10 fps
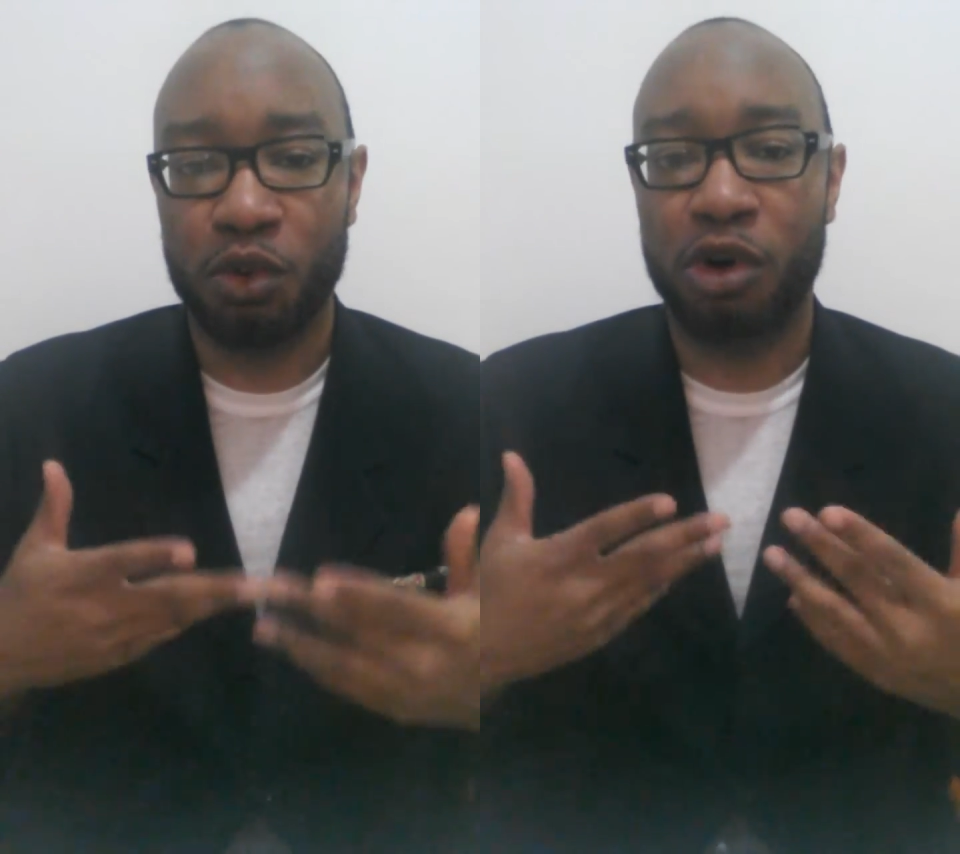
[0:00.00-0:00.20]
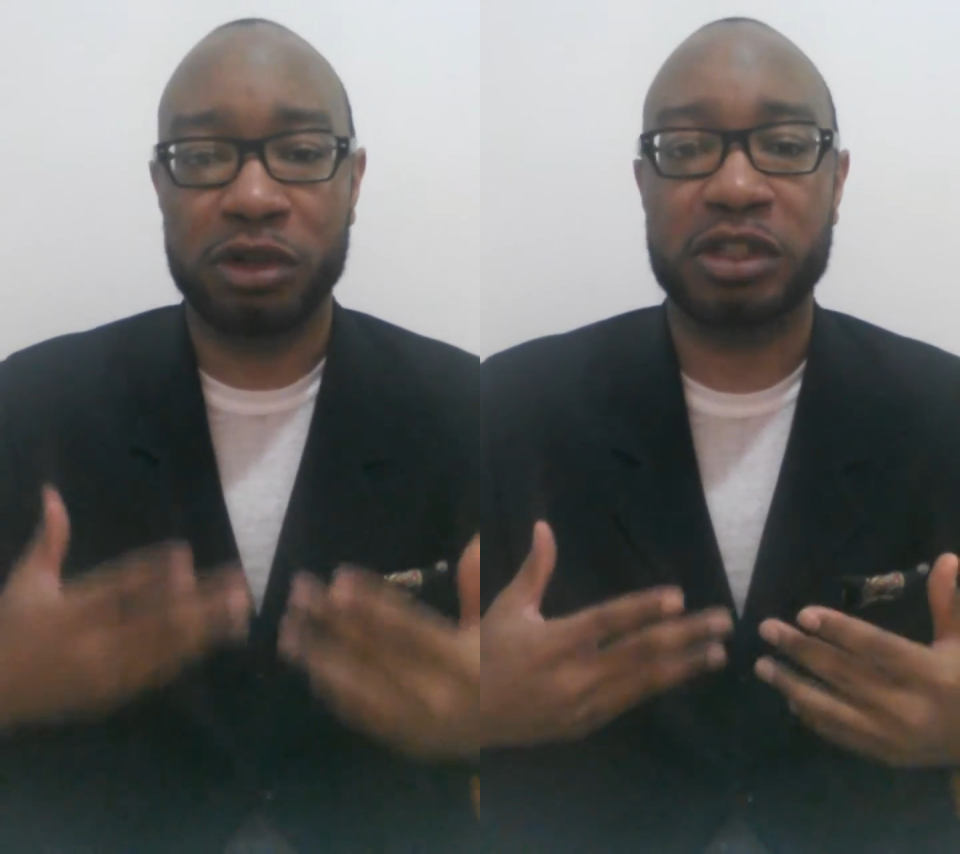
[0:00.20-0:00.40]

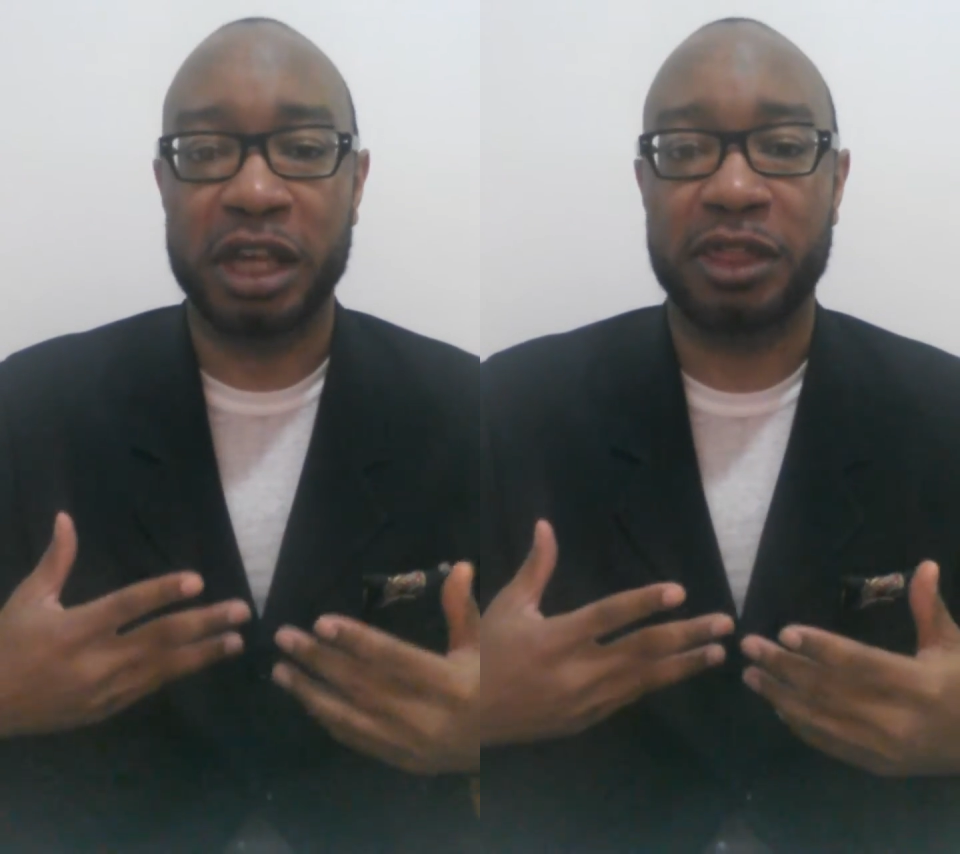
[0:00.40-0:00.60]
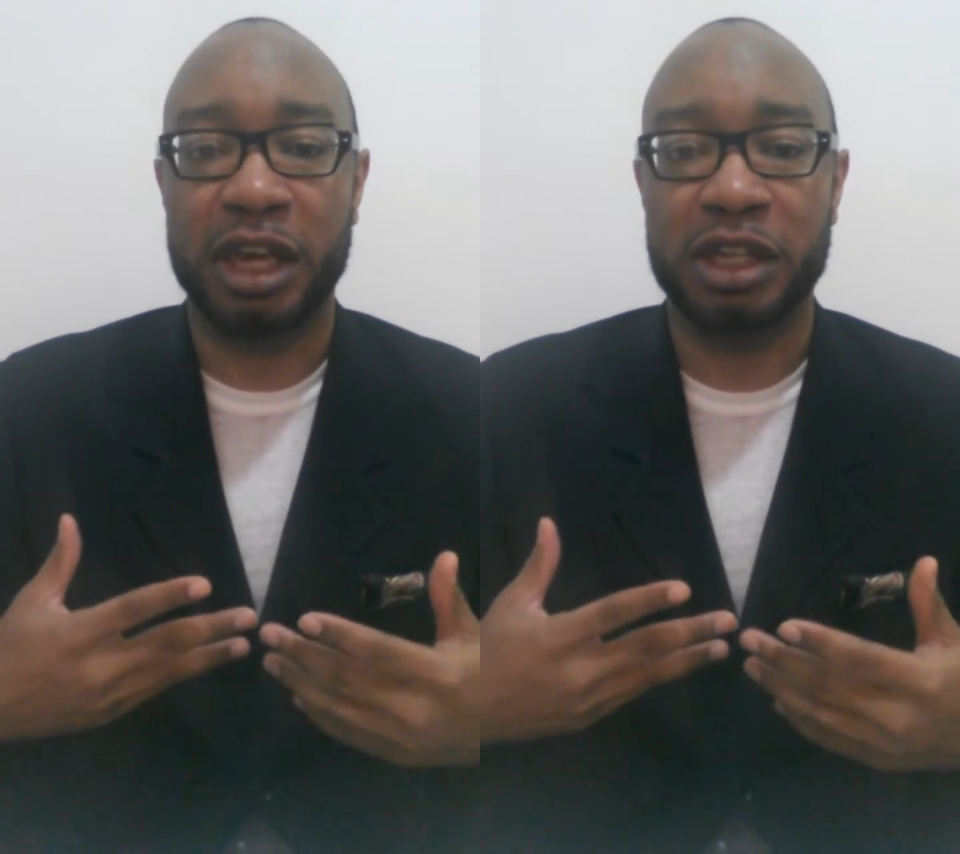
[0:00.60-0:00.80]
you all
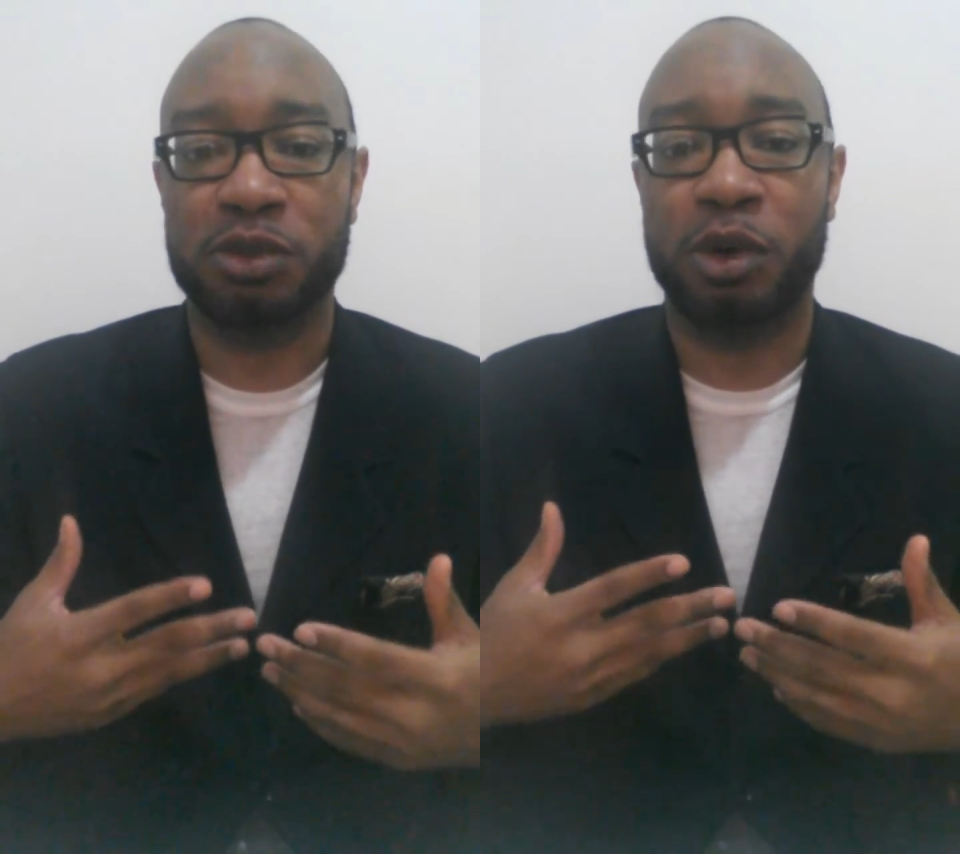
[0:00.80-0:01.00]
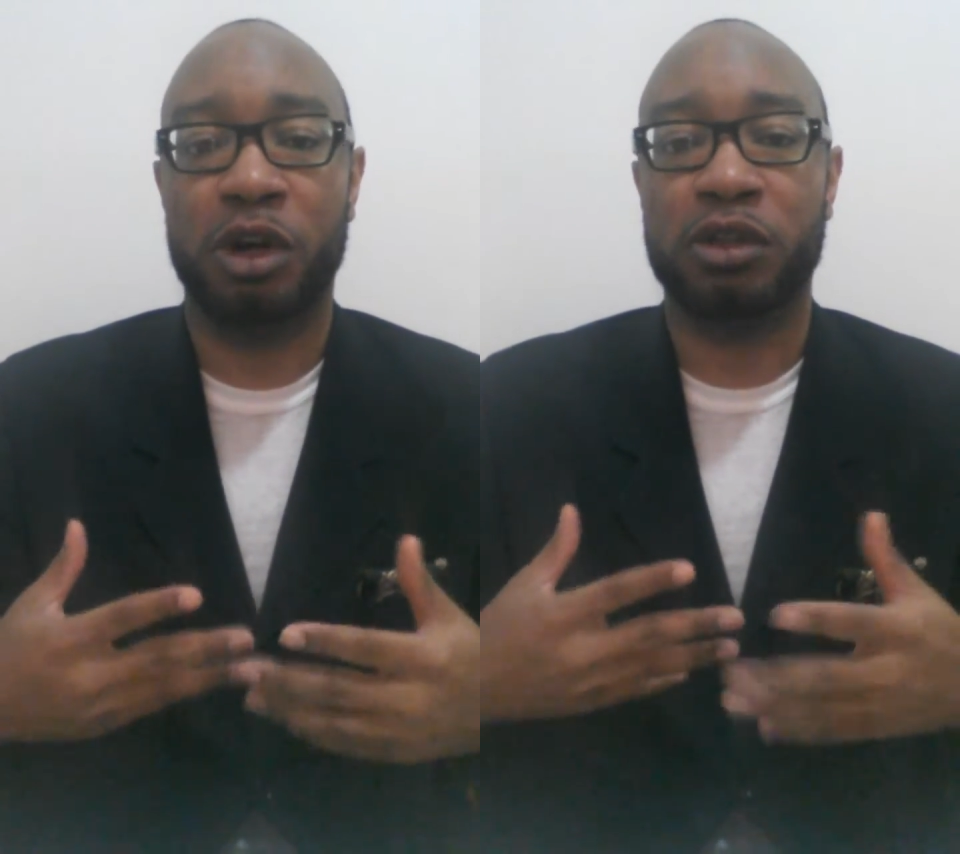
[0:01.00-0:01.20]
say
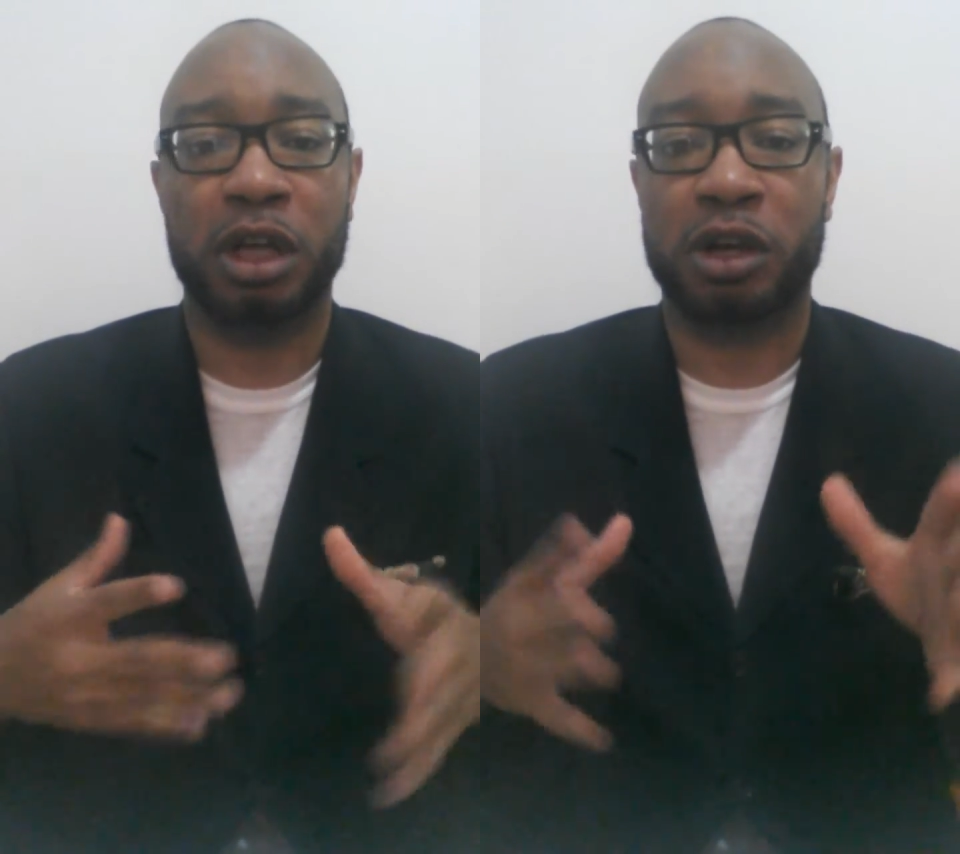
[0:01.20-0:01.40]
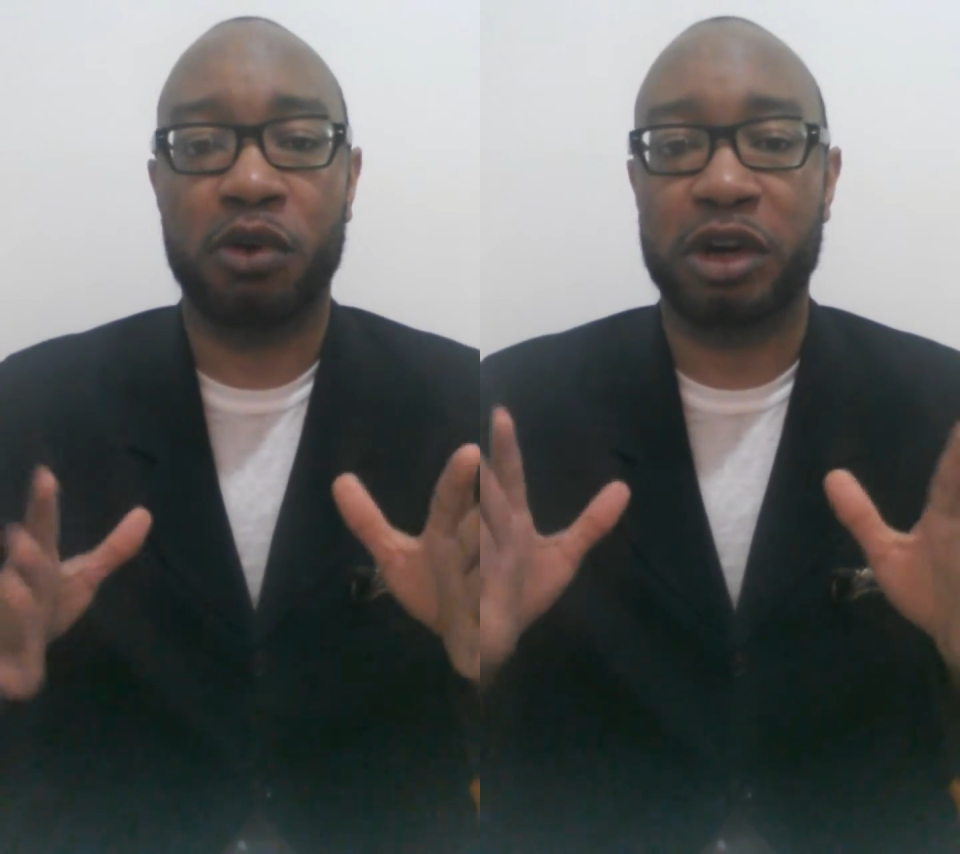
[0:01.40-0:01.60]
things, well,
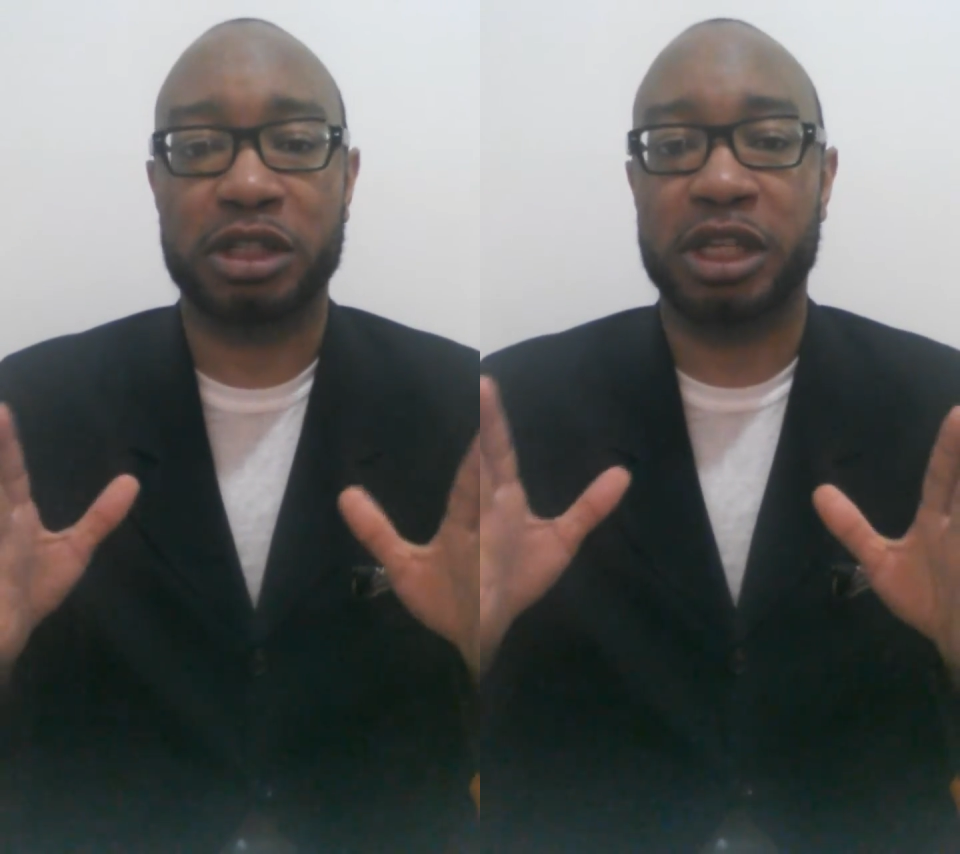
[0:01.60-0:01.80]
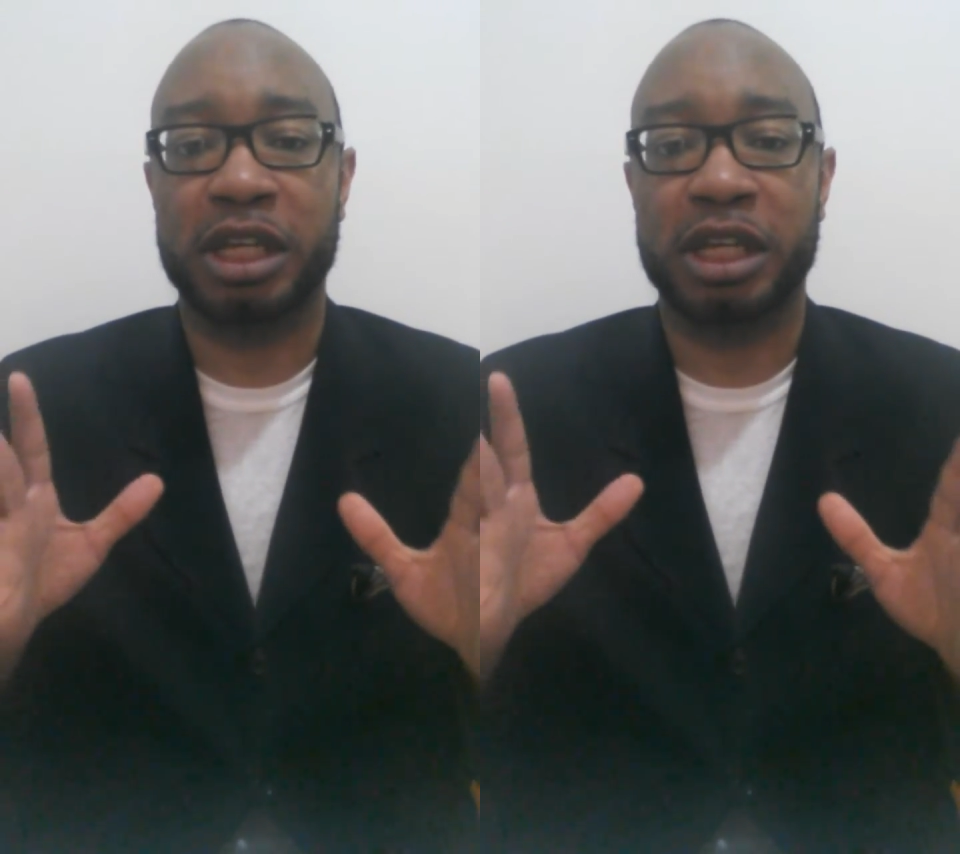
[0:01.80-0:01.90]
of course,